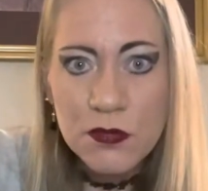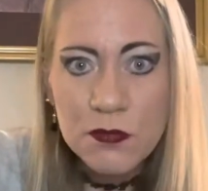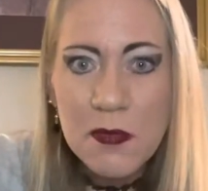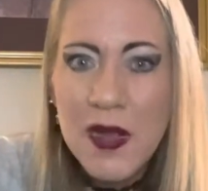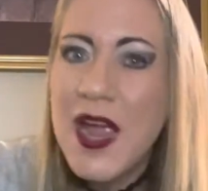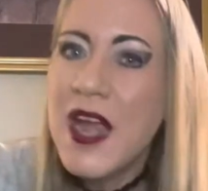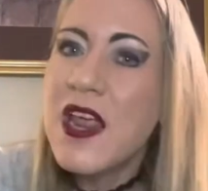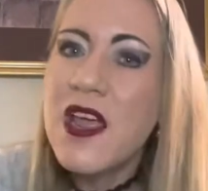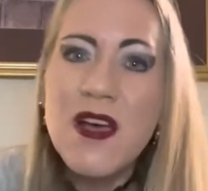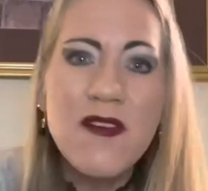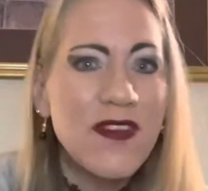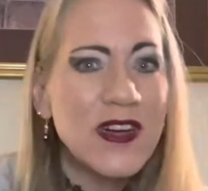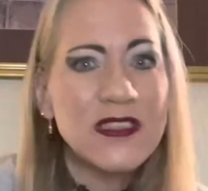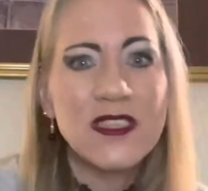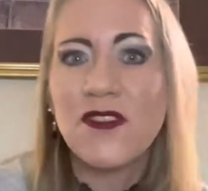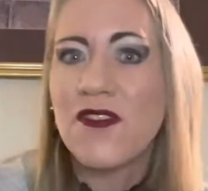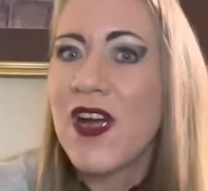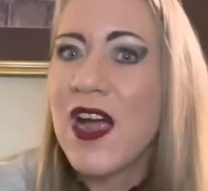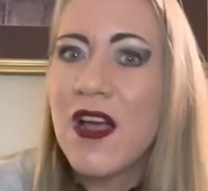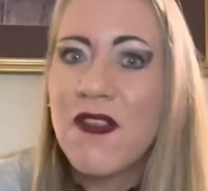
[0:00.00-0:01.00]
many of us
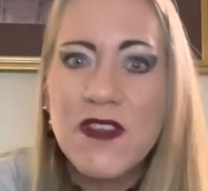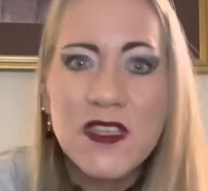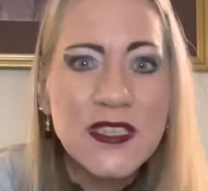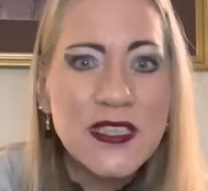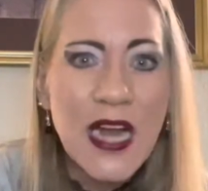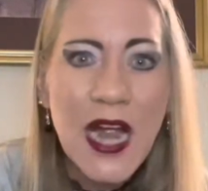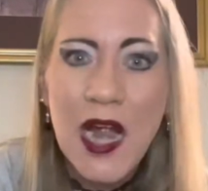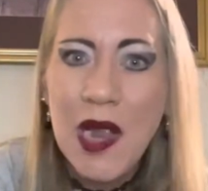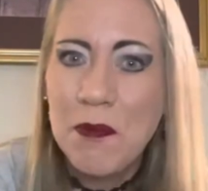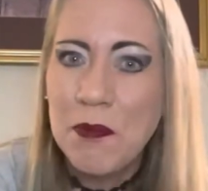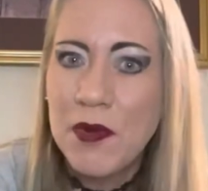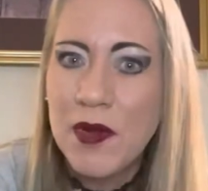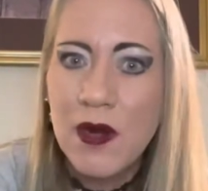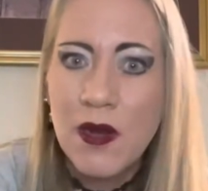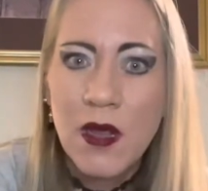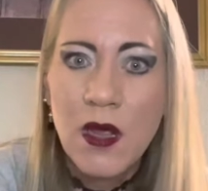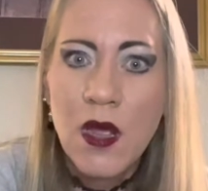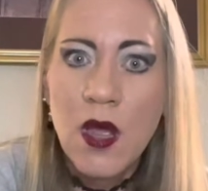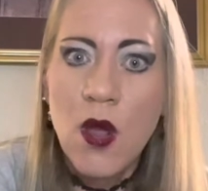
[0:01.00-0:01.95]
have had this happen